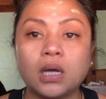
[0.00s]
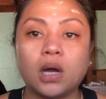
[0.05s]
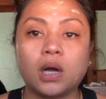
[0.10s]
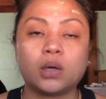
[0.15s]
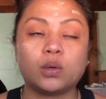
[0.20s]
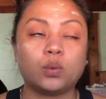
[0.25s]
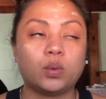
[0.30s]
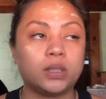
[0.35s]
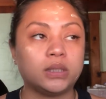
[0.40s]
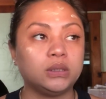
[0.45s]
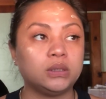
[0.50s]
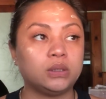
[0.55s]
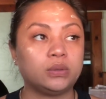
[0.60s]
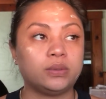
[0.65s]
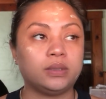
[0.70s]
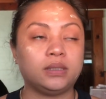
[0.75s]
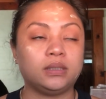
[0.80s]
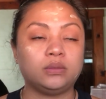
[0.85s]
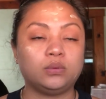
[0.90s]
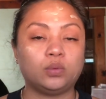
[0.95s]
are
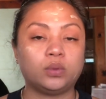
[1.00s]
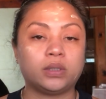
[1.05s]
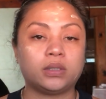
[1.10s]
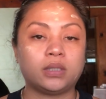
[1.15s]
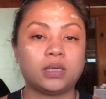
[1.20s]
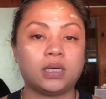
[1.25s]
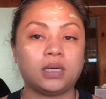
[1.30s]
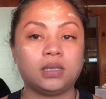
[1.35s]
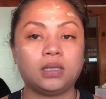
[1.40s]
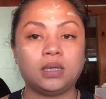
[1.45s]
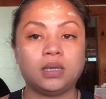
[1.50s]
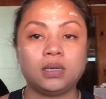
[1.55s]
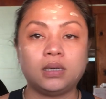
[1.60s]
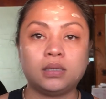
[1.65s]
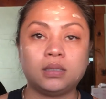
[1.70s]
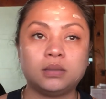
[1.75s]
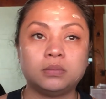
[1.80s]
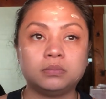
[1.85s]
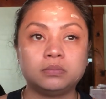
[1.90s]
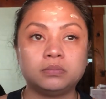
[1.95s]
wondering where I
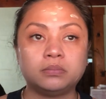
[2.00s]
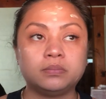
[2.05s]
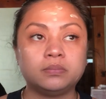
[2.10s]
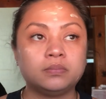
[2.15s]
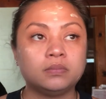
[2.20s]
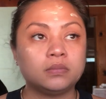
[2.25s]
am